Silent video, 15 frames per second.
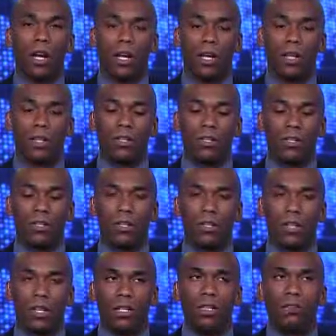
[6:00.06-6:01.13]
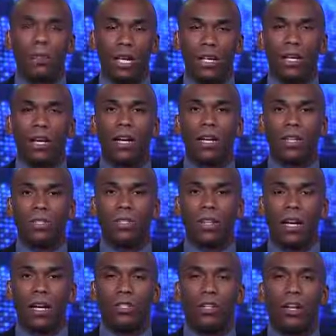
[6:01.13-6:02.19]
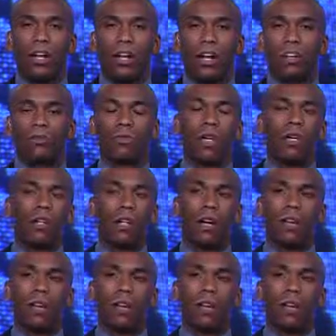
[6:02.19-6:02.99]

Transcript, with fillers: is the media is changing. And I was reading